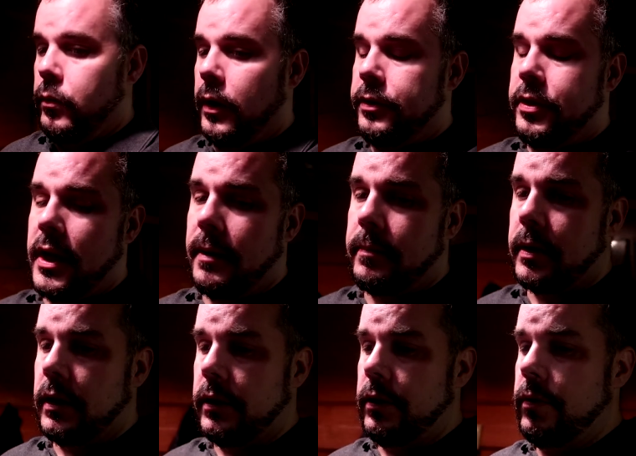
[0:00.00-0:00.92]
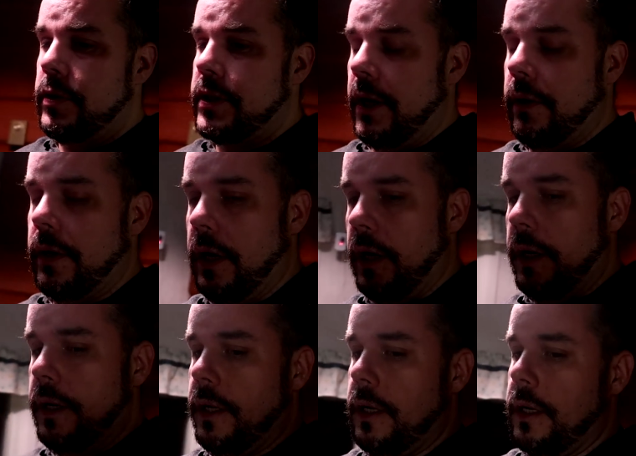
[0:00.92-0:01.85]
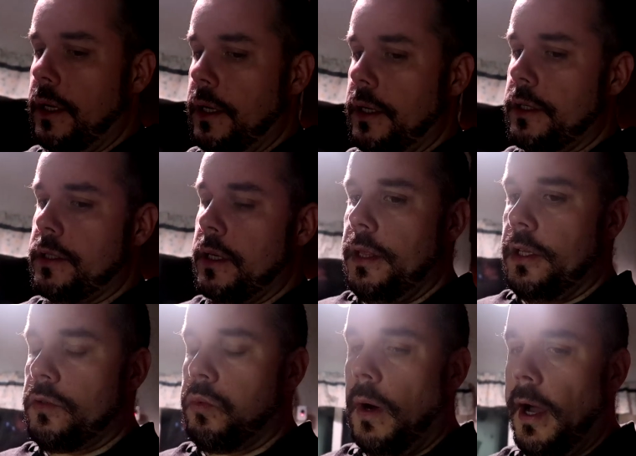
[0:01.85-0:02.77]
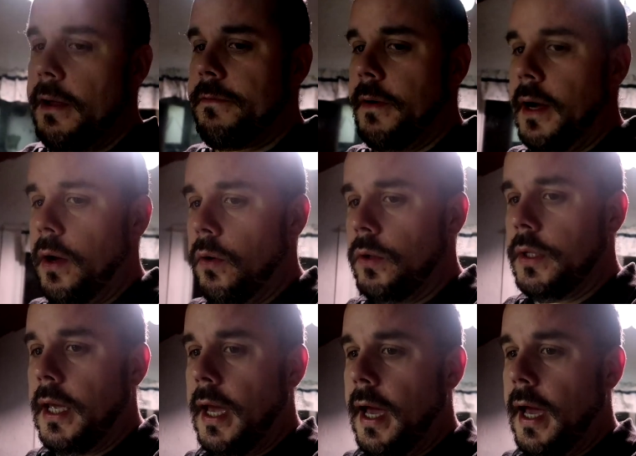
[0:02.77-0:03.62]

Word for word: one thing I'm going to lose out on is this Wi-Fi only